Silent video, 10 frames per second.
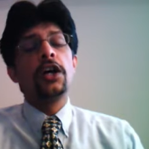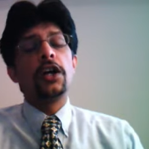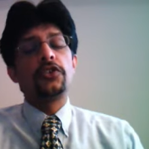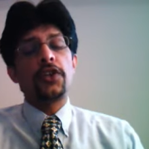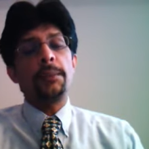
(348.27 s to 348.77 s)

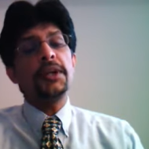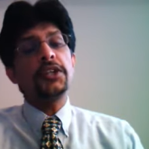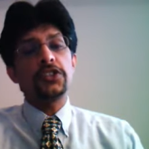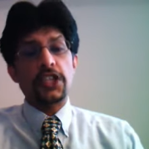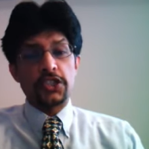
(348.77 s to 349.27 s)
a
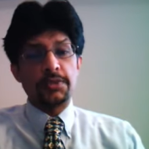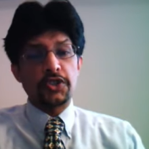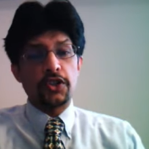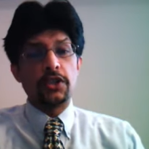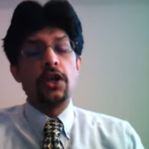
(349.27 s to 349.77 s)
tremendous
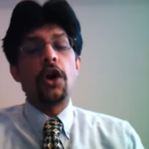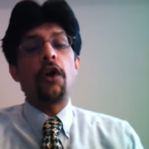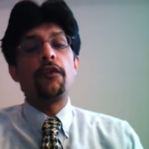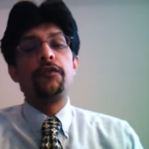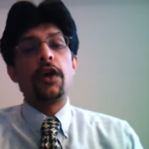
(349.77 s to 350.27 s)
exhibition
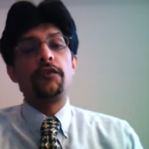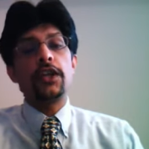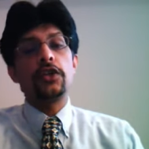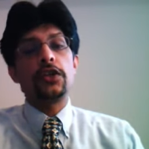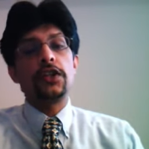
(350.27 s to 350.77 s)
of a
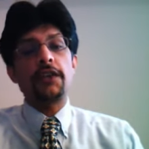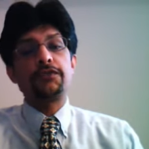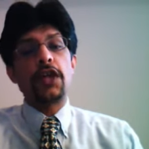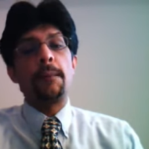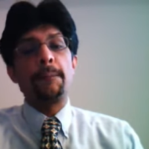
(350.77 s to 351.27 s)
very good
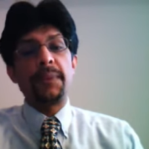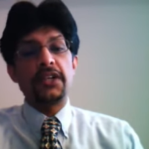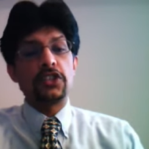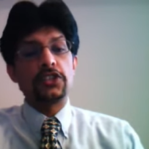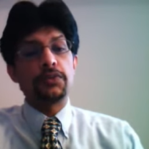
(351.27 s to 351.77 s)
left arm
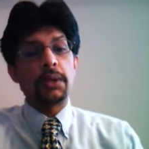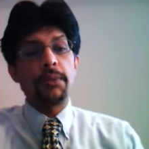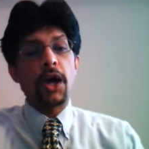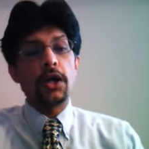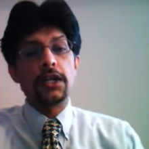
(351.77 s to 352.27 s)
pace and swing
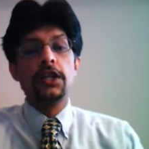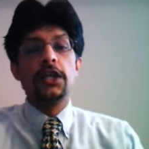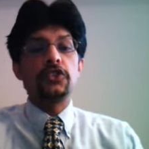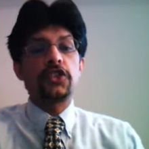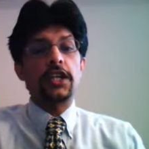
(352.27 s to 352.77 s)
bowling.
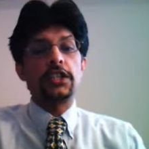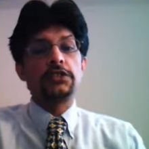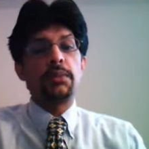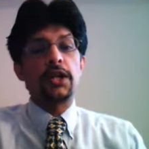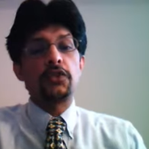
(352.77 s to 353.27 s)
And Saeed
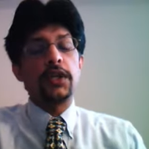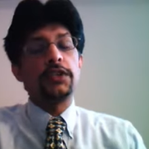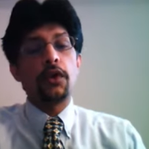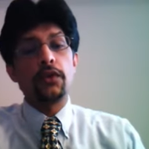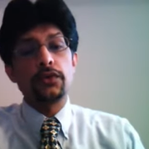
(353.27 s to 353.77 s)
Ajmal,
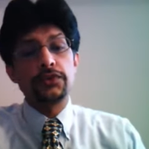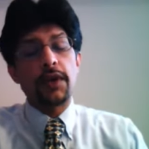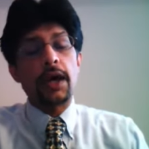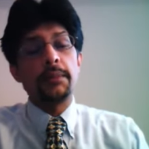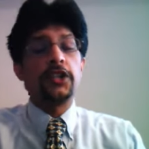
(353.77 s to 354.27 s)
24 overs,
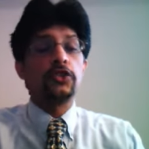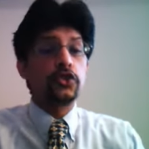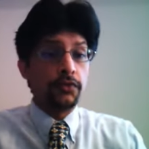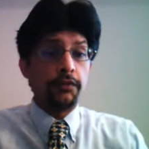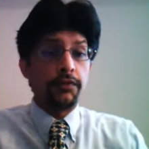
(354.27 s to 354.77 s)
5 maidens,
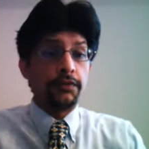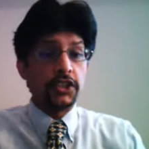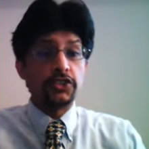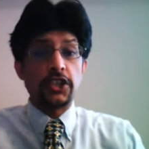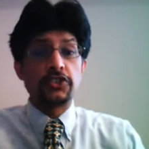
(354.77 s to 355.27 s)
2 for
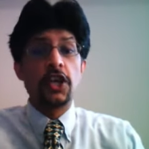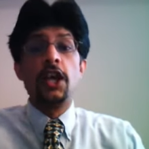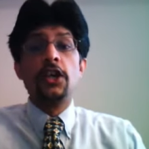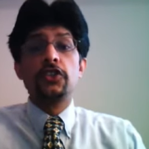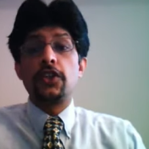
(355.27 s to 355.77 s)
56.
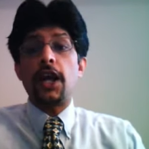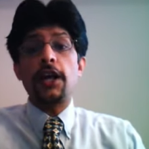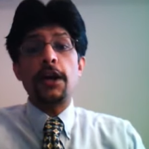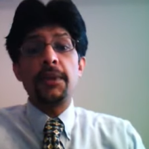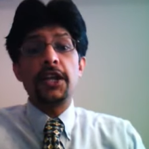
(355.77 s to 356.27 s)
Sri
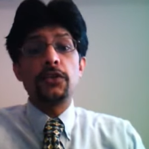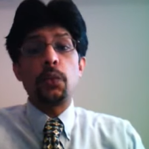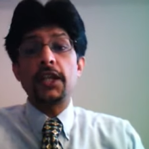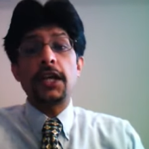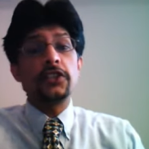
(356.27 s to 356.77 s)
Lanka made
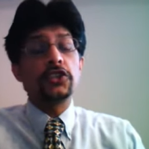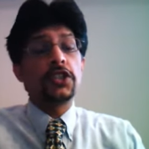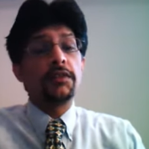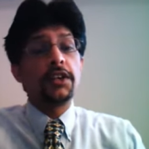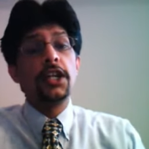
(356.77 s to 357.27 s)

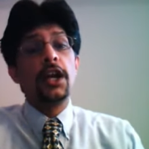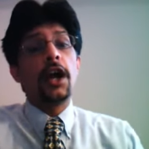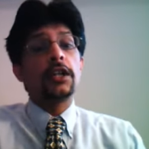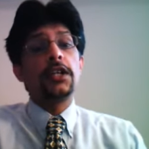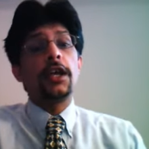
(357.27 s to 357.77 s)
197.
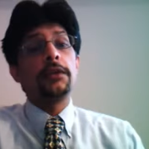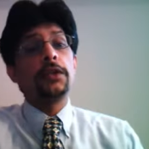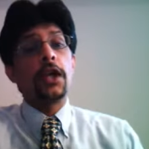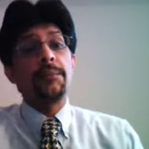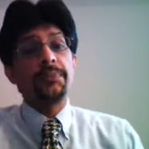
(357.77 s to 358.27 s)
Uh, they,
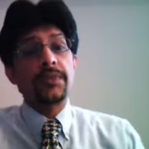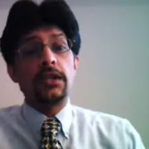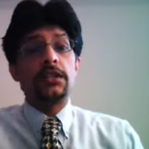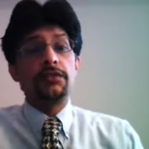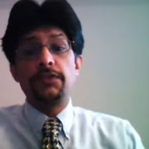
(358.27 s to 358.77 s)
they, uh,
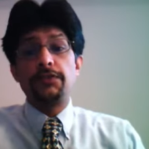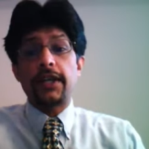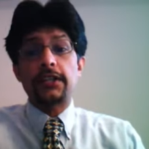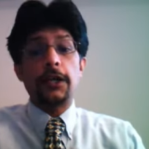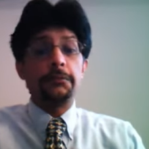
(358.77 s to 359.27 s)
in, in
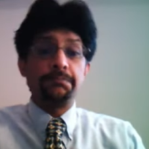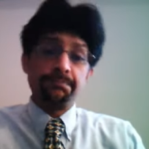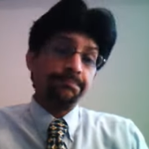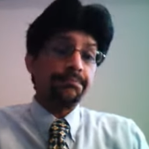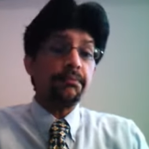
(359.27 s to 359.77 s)
fact, um,
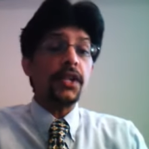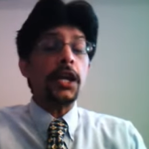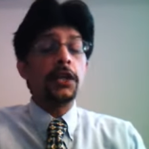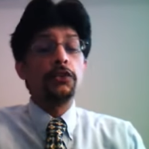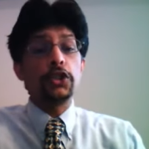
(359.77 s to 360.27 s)

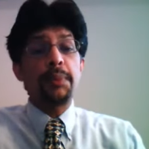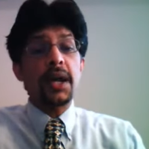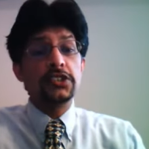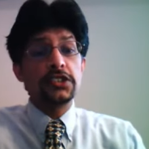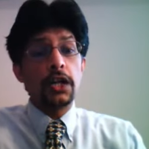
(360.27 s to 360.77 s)
it was
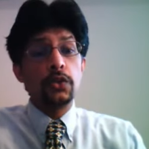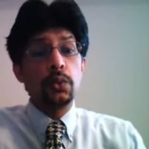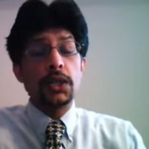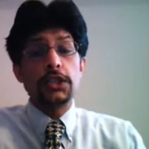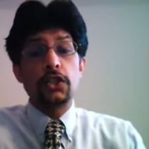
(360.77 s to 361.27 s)
Pakistan who
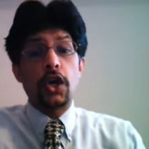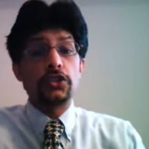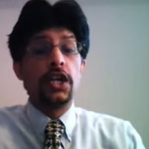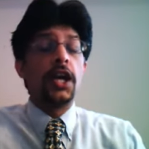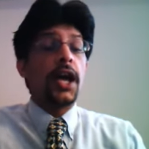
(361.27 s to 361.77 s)
won the
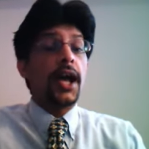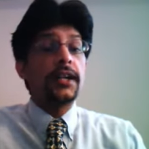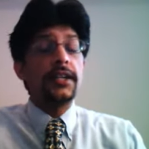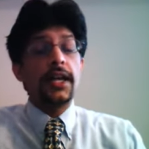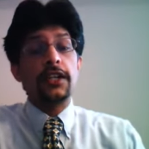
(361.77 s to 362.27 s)
toss
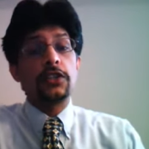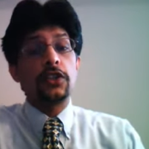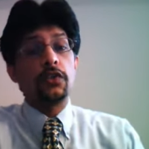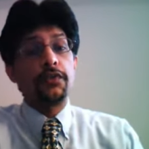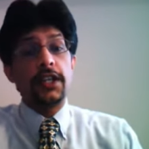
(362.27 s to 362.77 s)
and
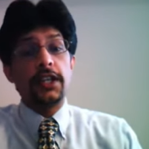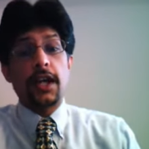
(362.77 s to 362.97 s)
elected to field.